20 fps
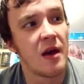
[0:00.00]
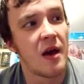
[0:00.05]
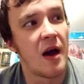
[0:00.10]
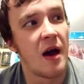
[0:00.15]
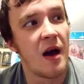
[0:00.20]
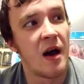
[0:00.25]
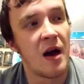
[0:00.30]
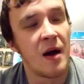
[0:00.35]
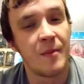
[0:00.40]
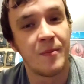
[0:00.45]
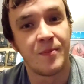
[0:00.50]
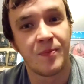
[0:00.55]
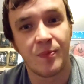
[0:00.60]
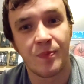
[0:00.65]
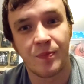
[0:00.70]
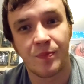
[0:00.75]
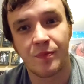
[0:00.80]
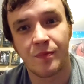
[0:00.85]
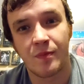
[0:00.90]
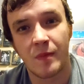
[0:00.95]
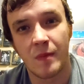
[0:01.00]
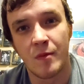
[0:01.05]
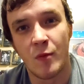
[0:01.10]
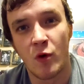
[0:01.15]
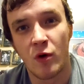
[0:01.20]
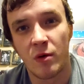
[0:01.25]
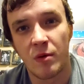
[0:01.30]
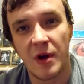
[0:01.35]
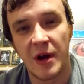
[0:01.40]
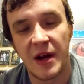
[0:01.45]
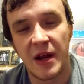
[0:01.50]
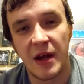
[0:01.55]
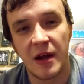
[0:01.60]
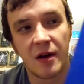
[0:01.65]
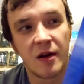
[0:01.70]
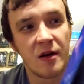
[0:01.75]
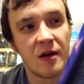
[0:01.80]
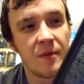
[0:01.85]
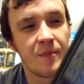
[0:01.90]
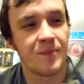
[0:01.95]
More right
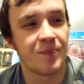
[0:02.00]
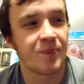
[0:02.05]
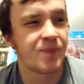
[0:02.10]
here.